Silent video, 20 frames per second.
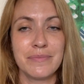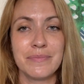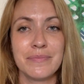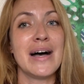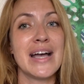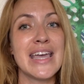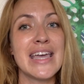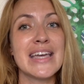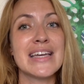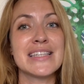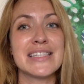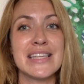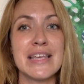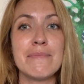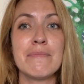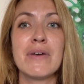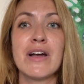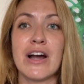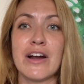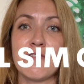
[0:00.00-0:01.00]
Buying a
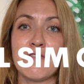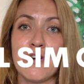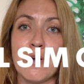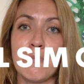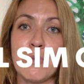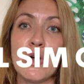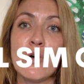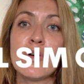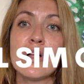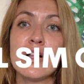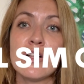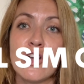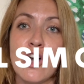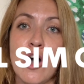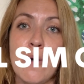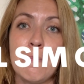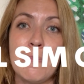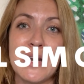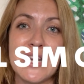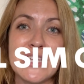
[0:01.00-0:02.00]
SIM card from local
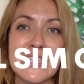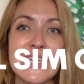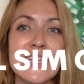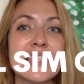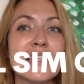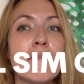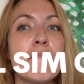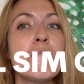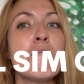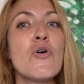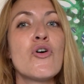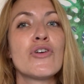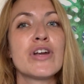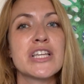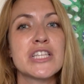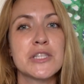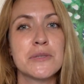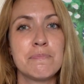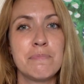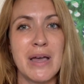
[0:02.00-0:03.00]
companies is a more
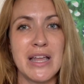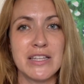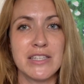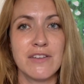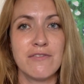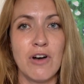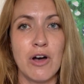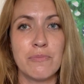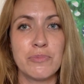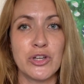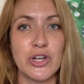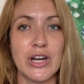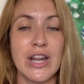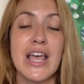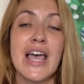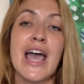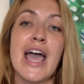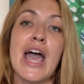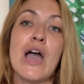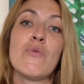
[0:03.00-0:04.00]
expensive option
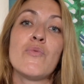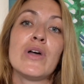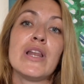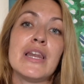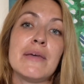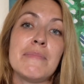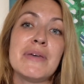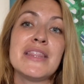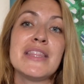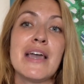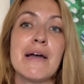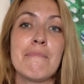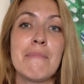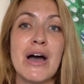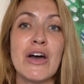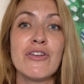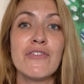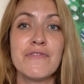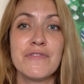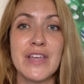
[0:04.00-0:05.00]
and will limit the
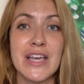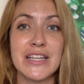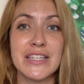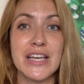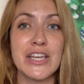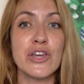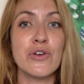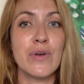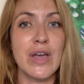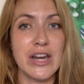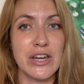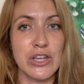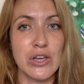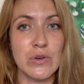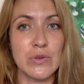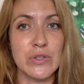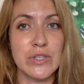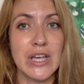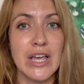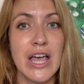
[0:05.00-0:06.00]
amount of data you can
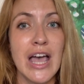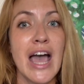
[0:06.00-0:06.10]
use.